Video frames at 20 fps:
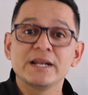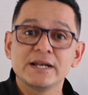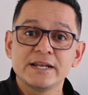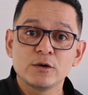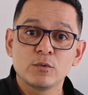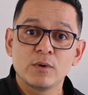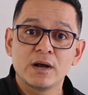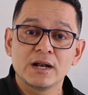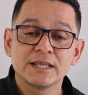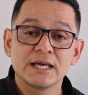
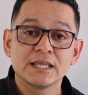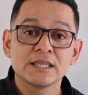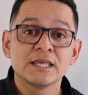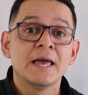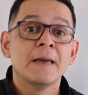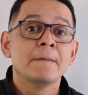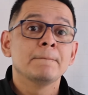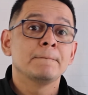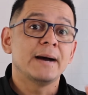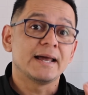the
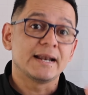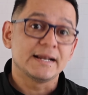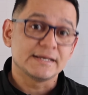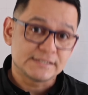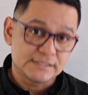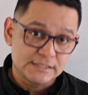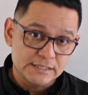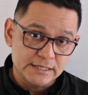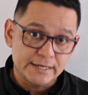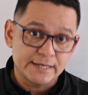equality will
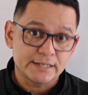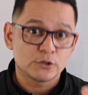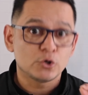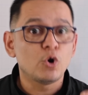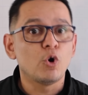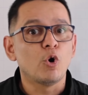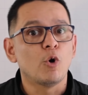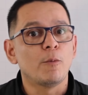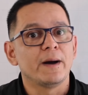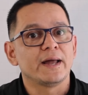only hold
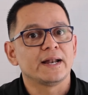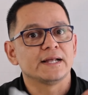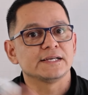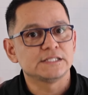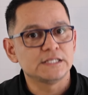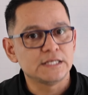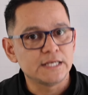for a certain